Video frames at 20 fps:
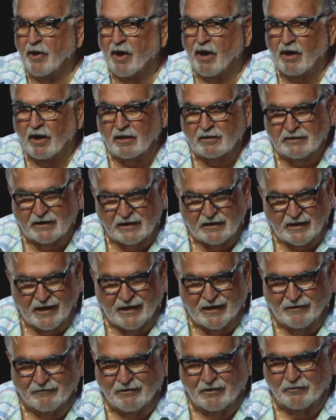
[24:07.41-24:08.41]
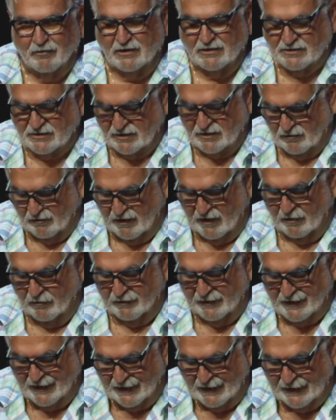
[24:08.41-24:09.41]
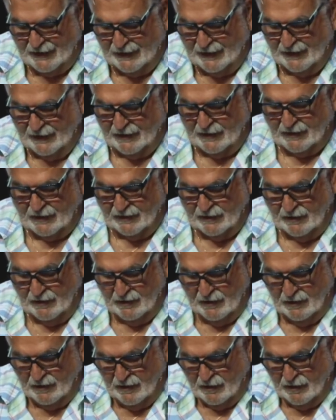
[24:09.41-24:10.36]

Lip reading: Paul did that every once in a while. We need to get it.